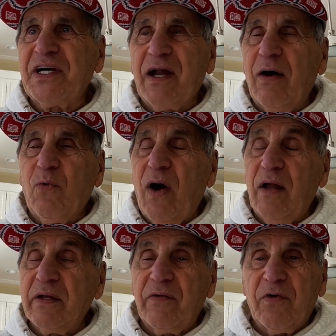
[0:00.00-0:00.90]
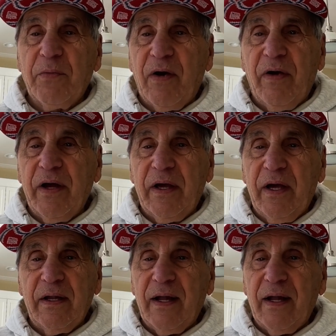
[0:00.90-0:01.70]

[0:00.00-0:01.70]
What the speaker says: well, I'll never marry again.